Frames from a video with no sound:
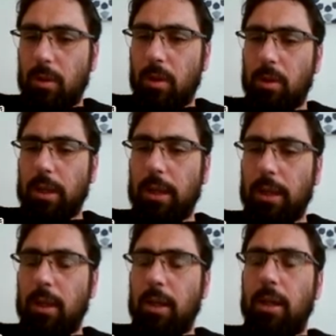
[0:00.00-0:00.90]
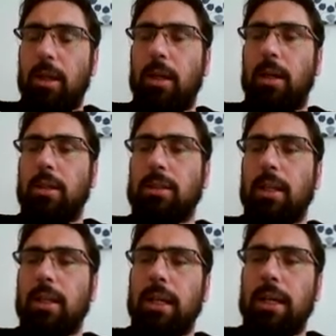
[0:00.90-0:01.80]
Okay.
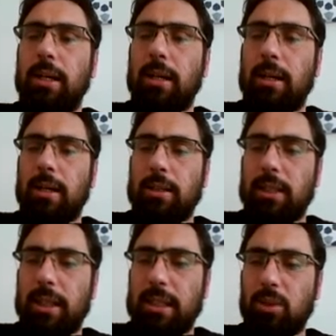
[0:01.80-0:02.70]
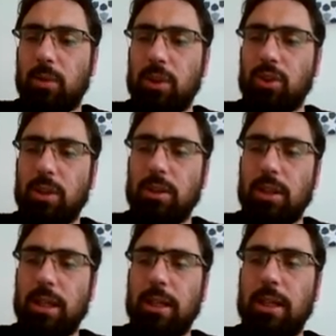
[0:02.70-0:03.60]
Saliha's question,
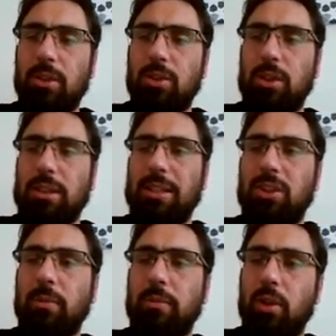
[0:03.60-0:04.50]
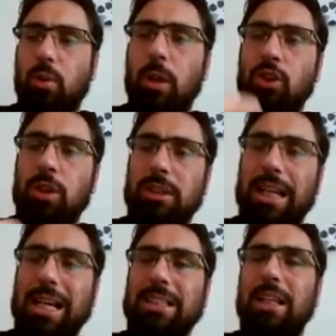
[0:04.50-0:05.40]
she said some of the questions
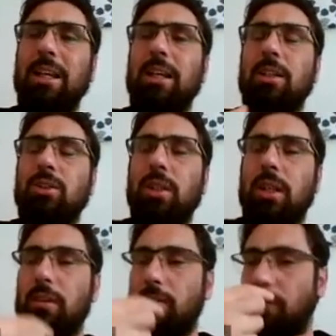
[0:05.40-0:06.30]
asked to give